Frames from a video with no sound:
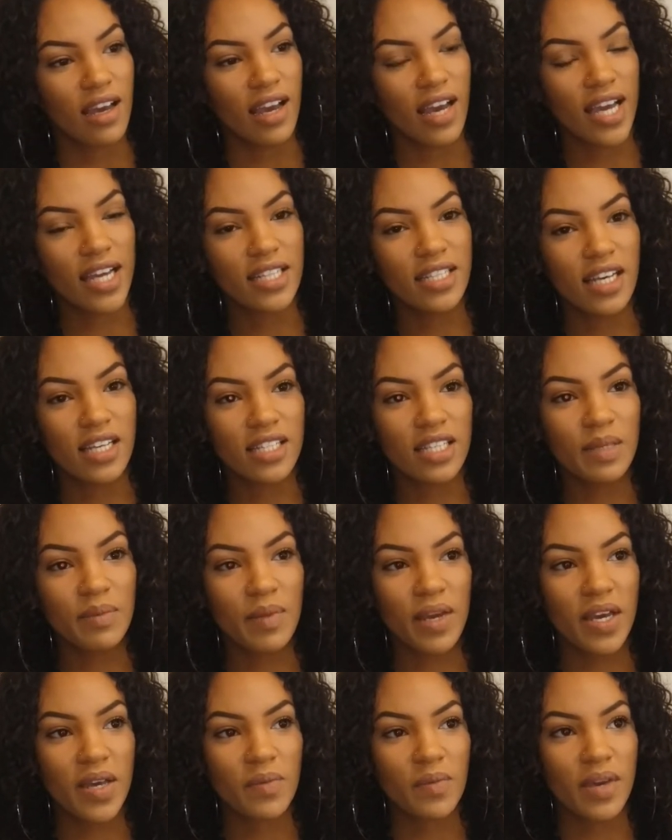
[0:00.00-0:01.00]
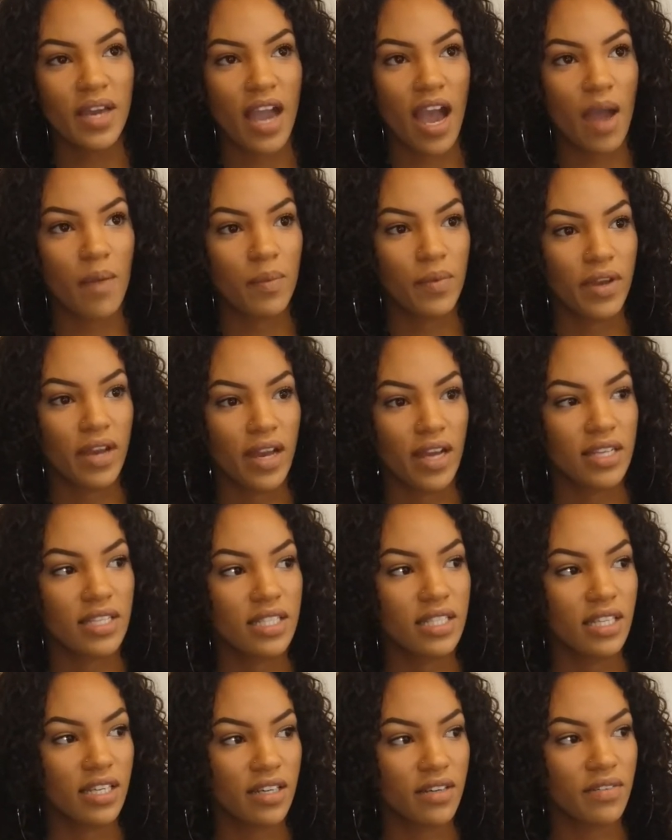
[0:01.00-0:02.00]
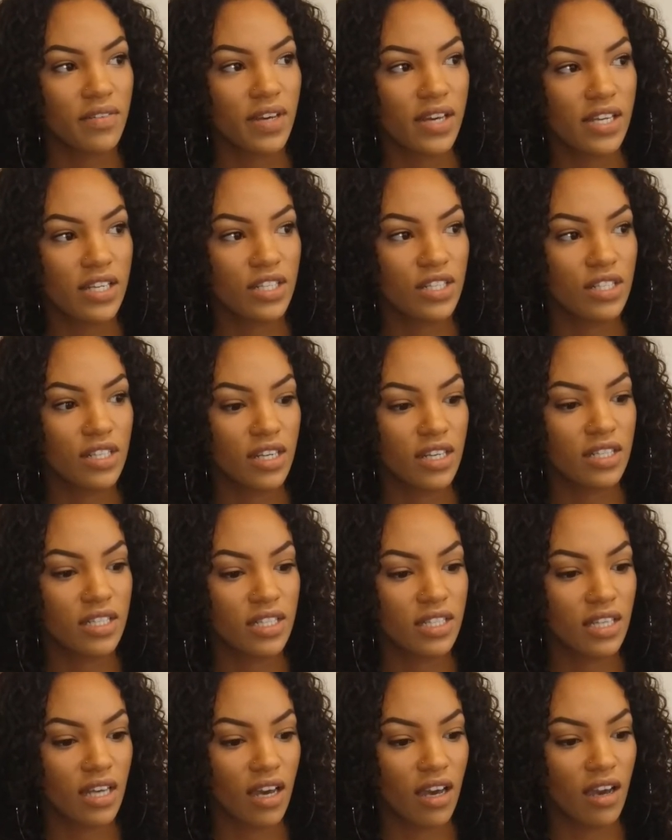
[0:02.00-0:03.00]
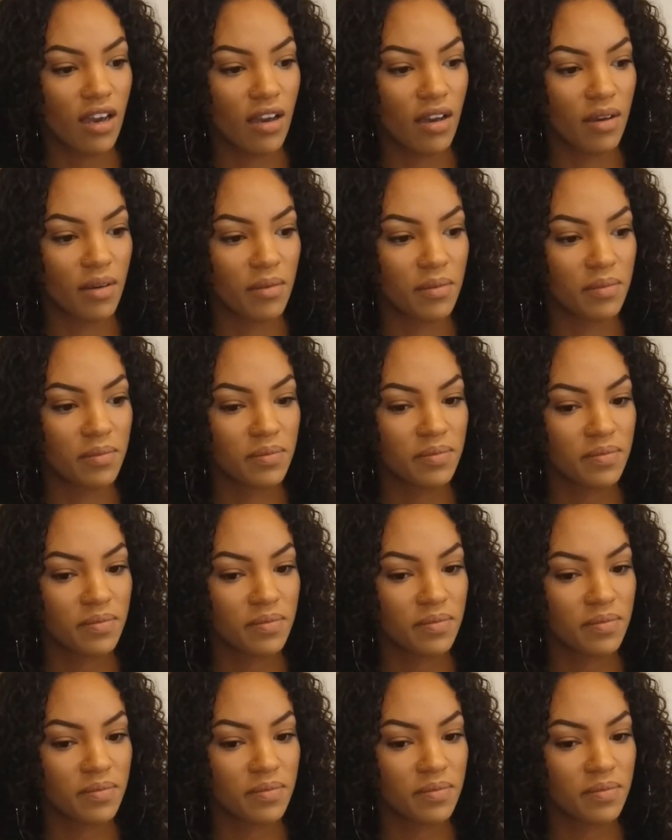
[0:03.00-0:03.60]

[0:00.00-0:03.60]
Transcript: It doesn't make me apprehensive. It's just I